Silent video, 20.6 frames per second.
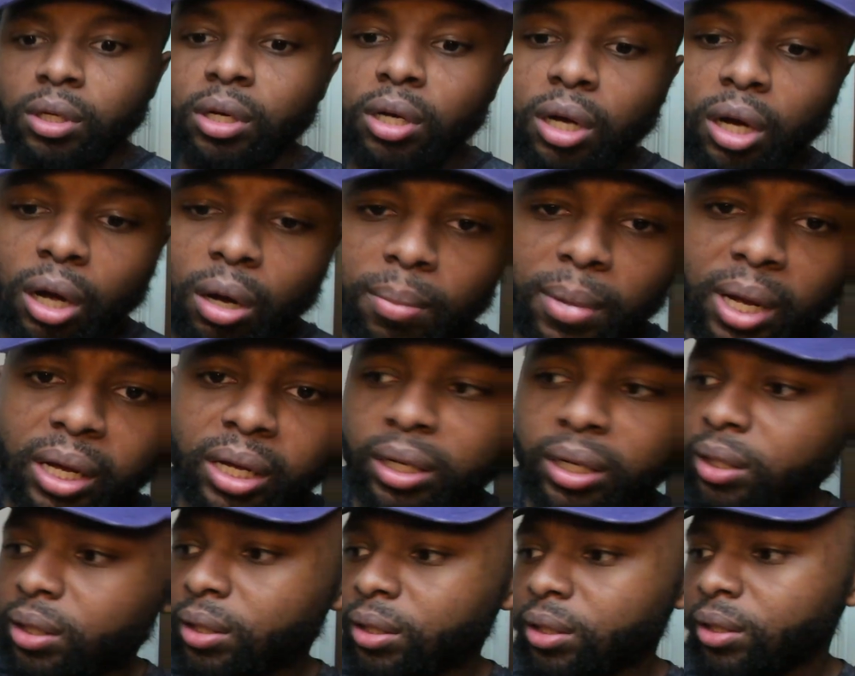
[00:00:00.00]
Oh,
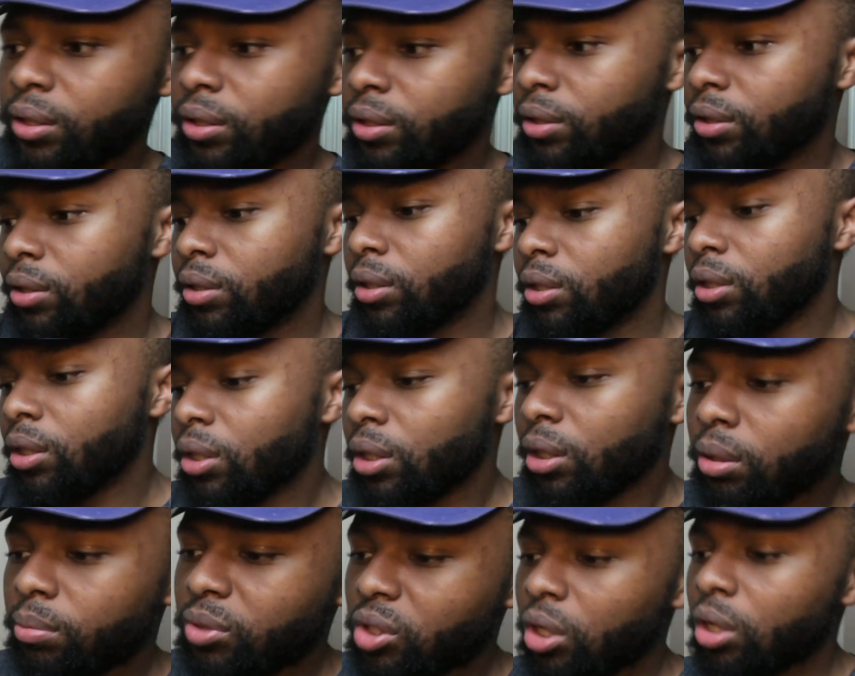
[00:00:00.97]
man.
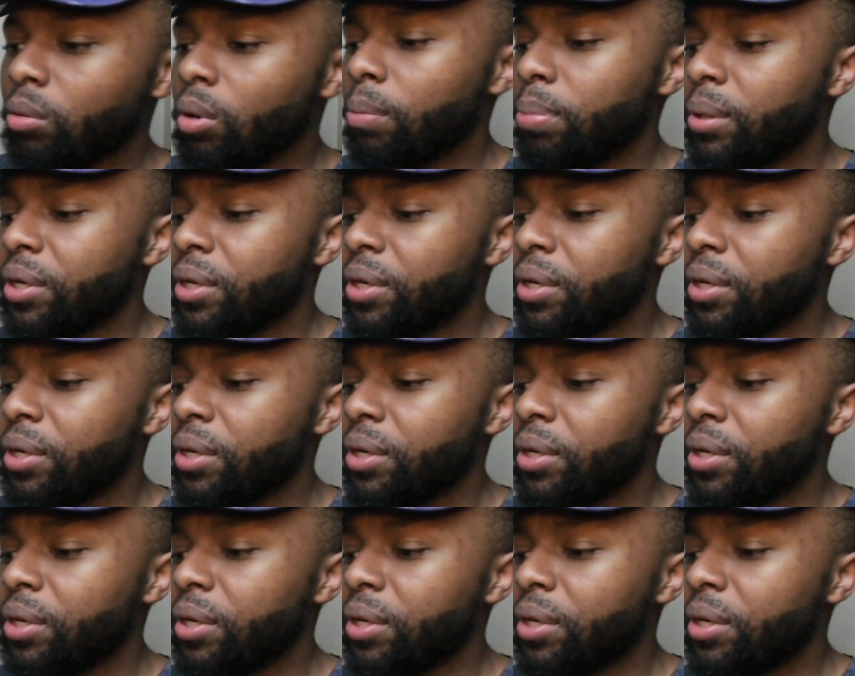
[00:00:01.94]
Turn him up a